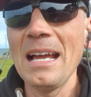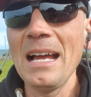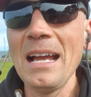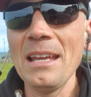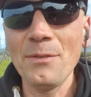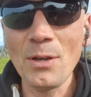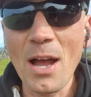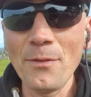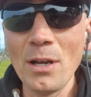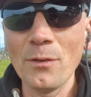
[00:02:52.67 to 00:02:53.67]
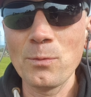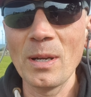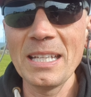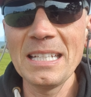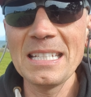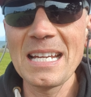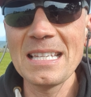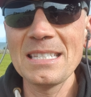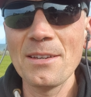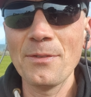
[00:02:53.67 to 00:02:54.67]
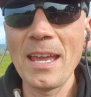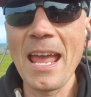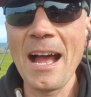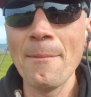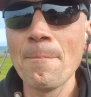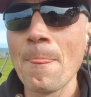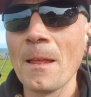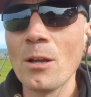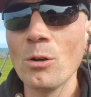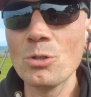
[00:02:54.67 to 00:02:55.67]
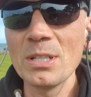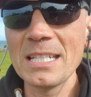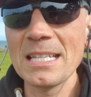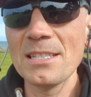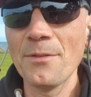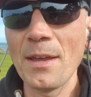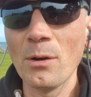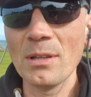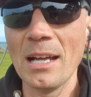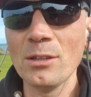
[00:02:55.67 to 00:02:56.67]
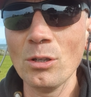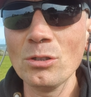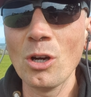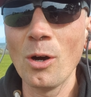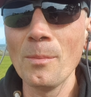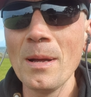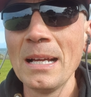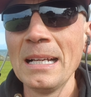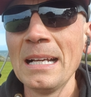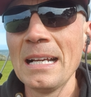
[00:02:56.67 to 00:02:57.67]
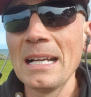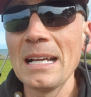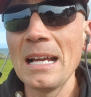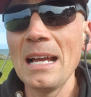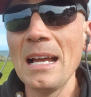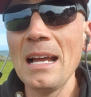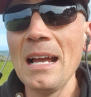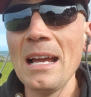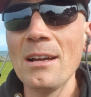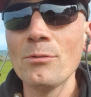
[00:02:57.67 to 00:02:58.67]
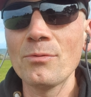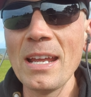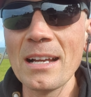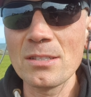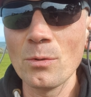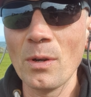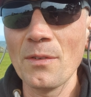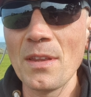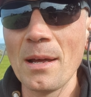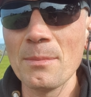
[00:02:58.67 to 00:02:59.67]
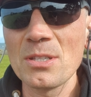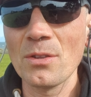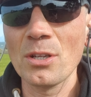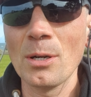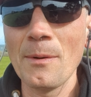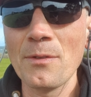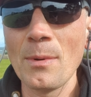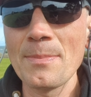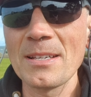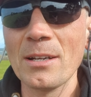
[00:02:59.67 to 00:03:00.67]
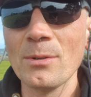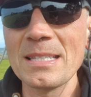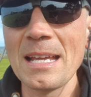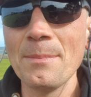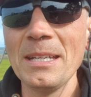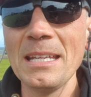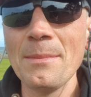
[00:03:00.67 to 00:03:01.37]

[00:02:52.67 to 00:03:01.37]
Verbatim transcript: Uh, if you have a loved one in intensive care, go to intensivecarehotline.com, uh, ring us on one of the numbers on the top of the website or send me an